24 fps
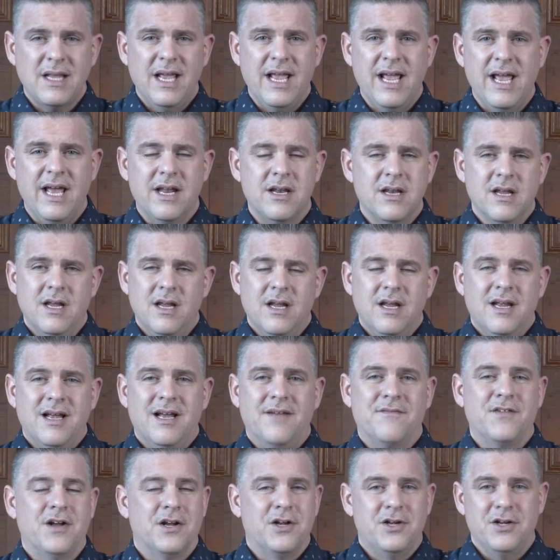And
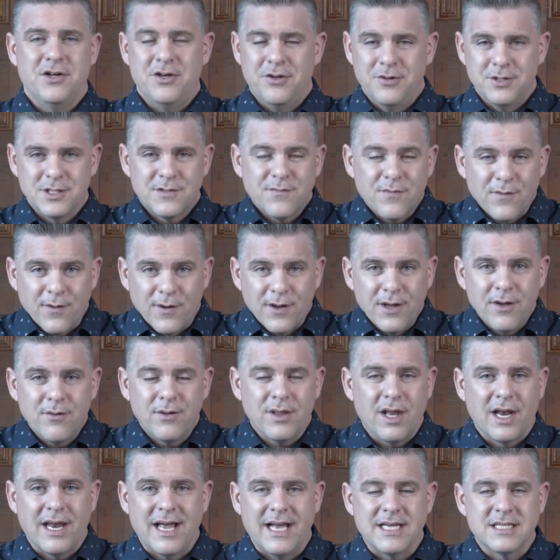I've got good news for you. In
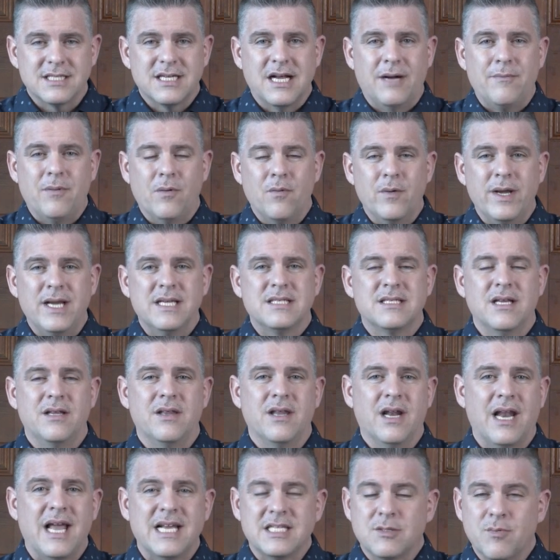the last
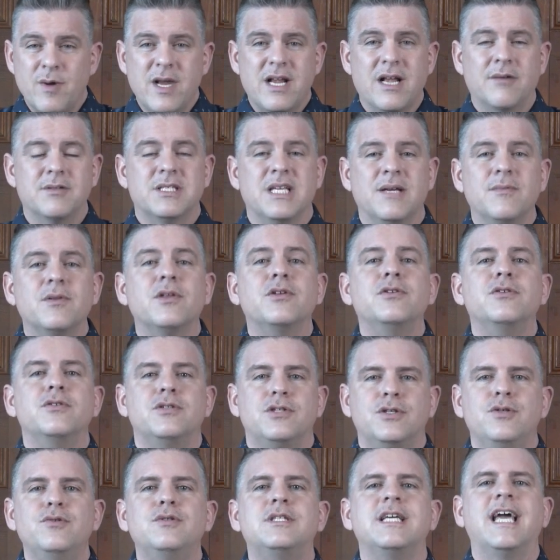week, I was able to do
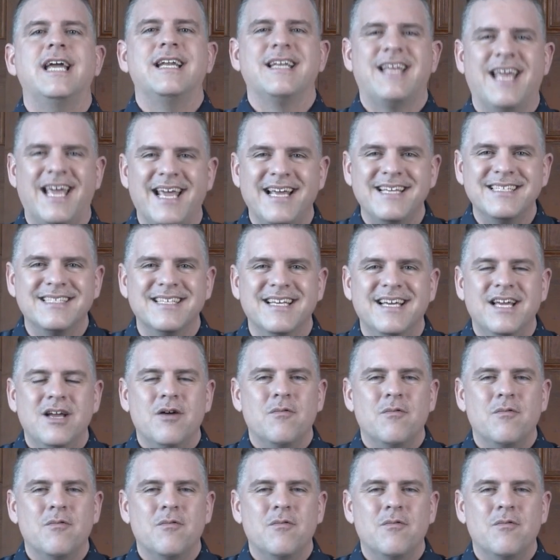two 10Ks,